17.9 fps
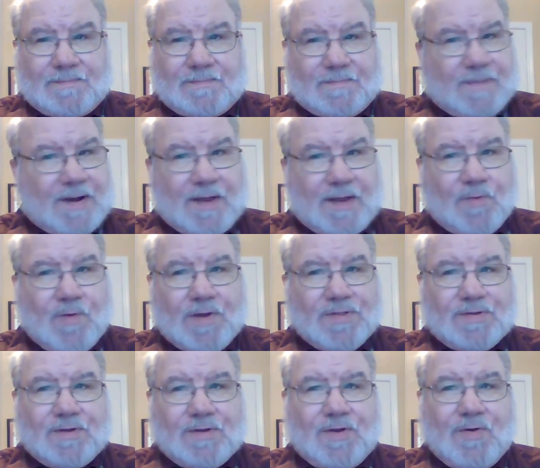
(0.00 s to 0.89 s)
but he
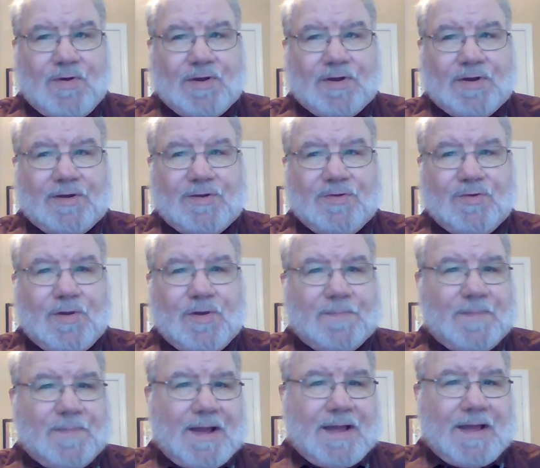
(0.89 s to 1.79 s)
wasn't going to do
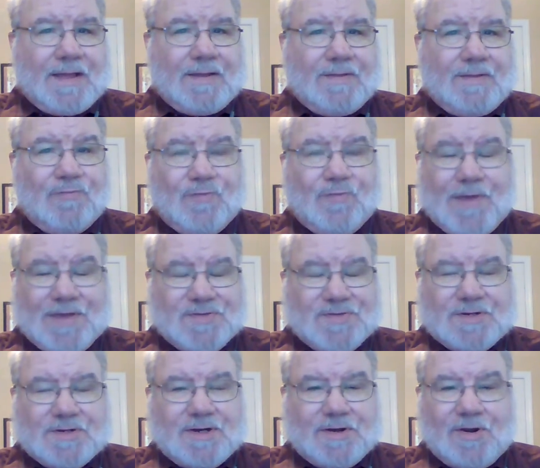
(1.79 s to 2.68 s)
it by
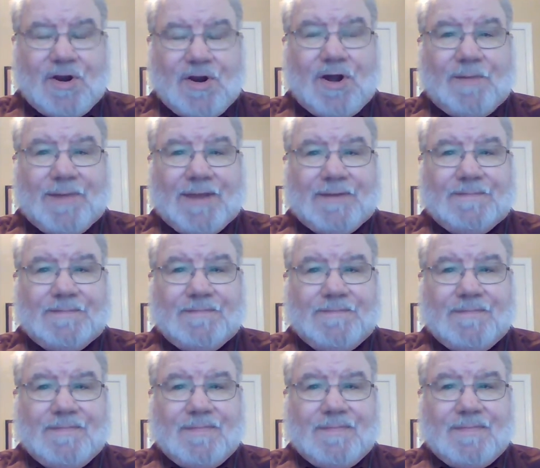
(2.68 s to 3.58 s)
raising an army.
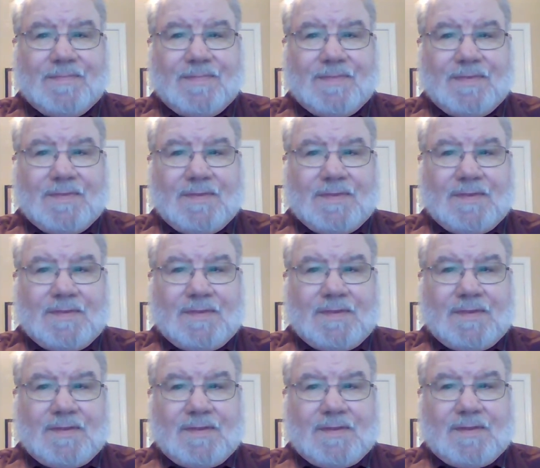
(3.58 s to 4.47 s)

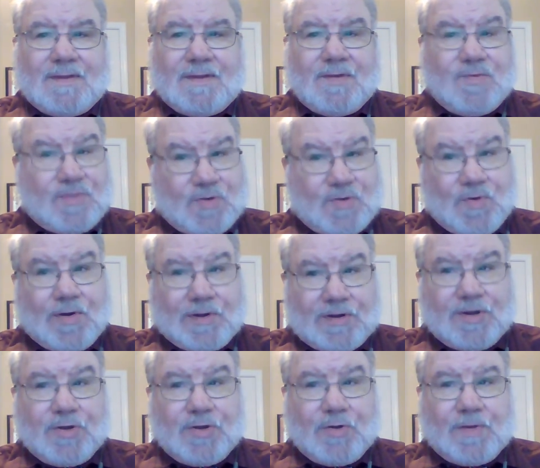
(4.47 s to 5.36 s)
He was going to
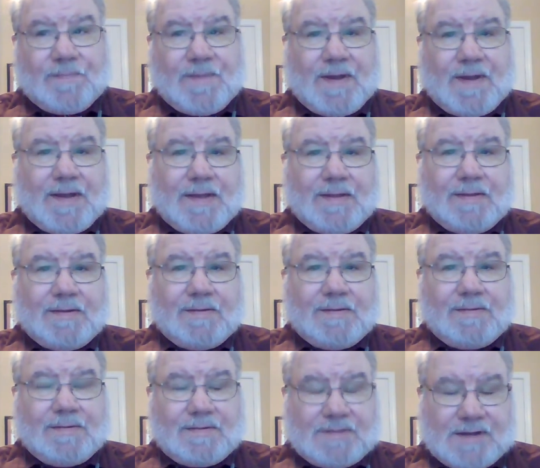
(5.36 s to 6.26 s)
do it by
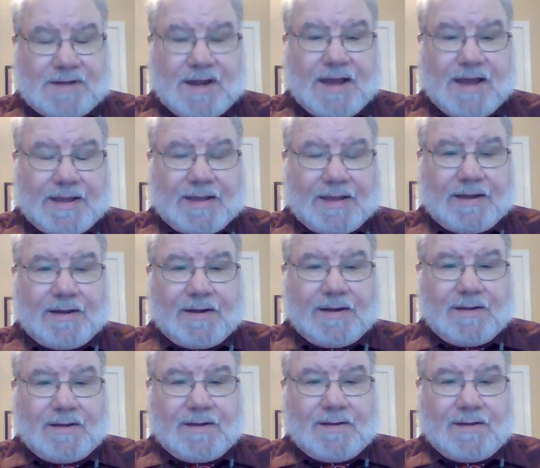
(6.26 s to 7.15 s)
dying
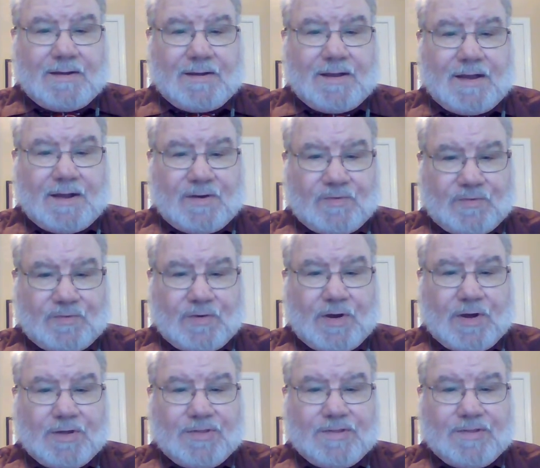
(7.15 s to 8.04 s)
on a
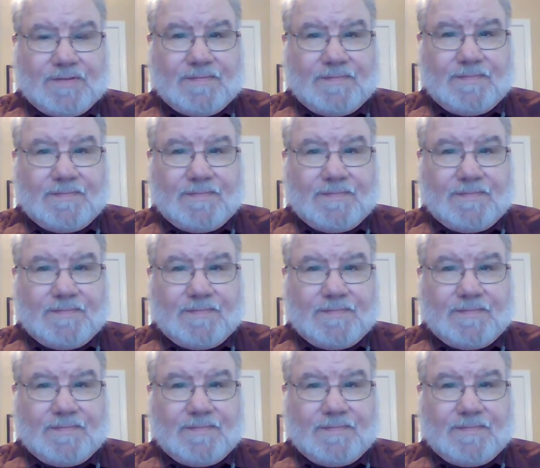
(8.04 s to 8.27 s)
cross.